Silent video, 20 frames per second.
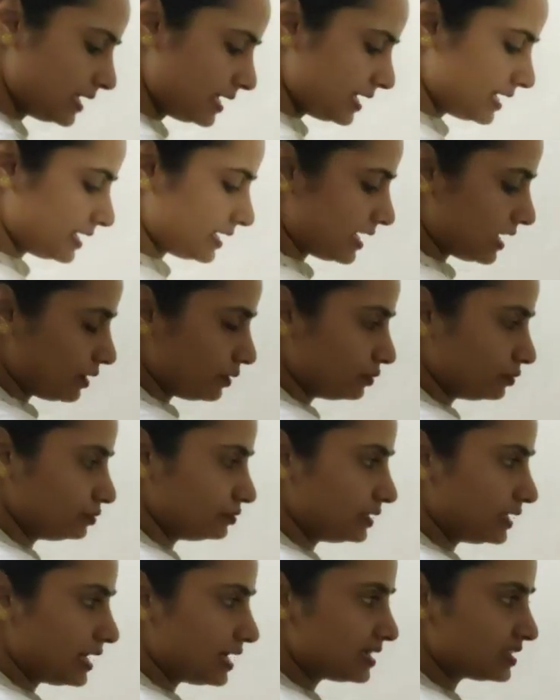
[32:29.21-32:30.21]
now the
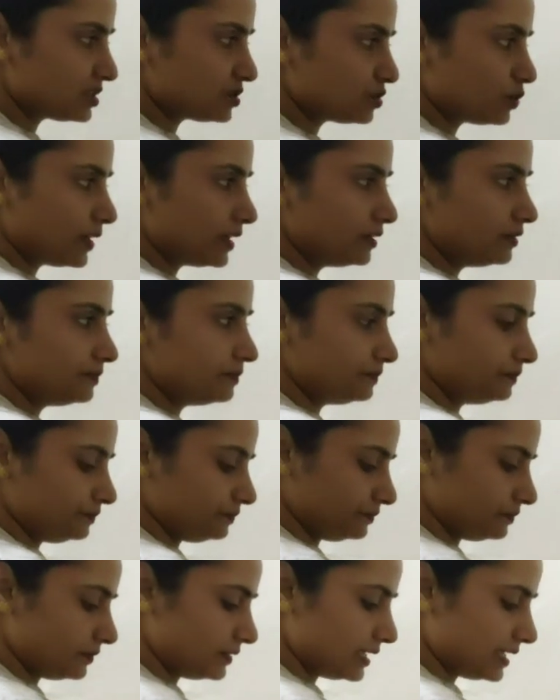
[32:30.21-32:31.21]
last one
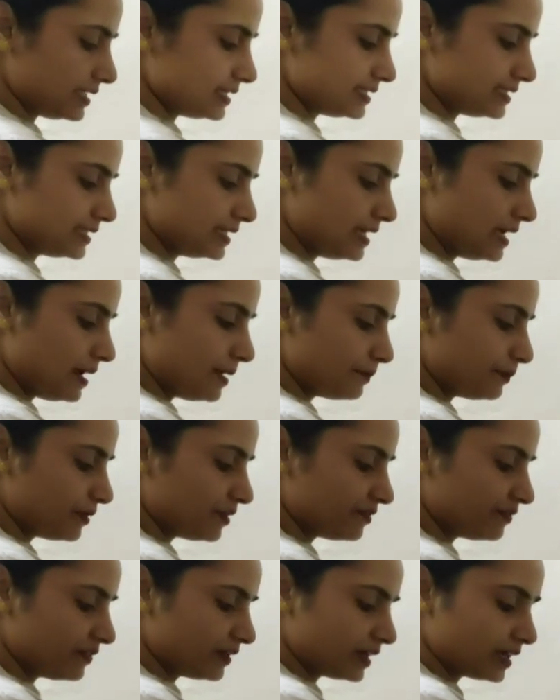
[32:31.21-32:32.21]
is
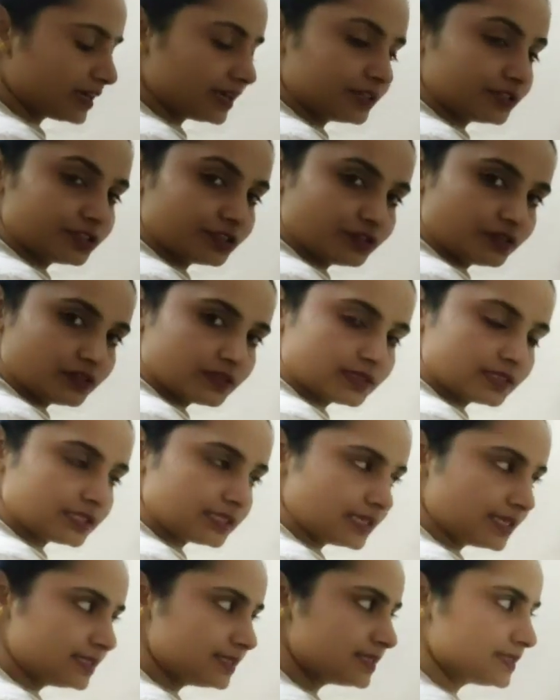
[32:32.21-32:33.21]
perfect continuous
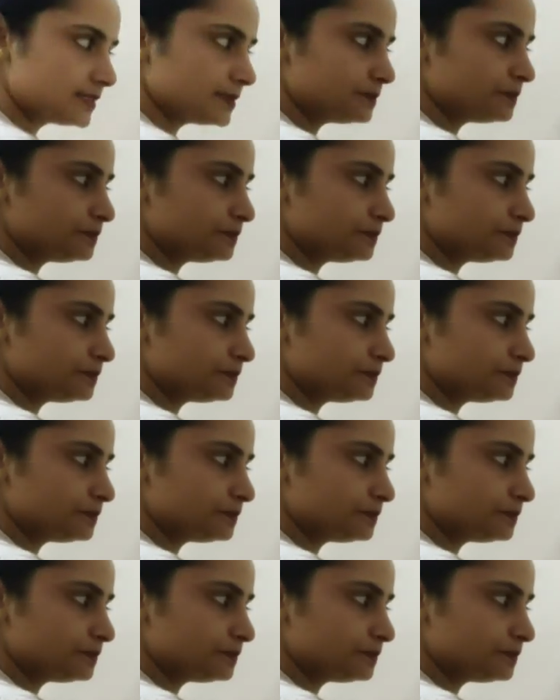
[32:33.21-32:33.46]
tense,